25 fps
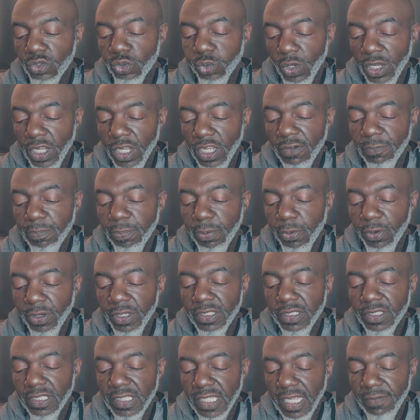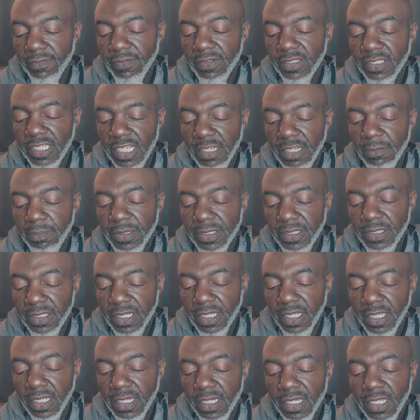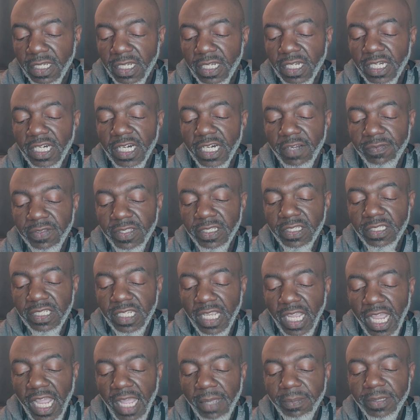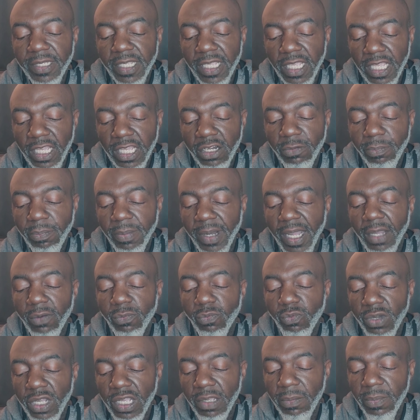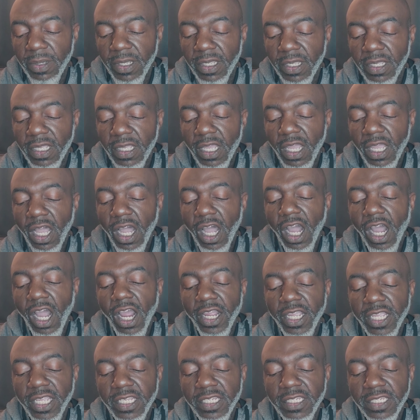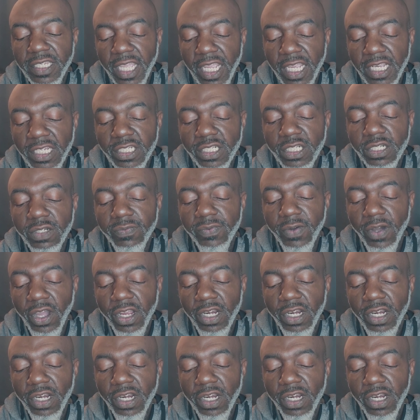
12.17% of the jobs held by women are in danger of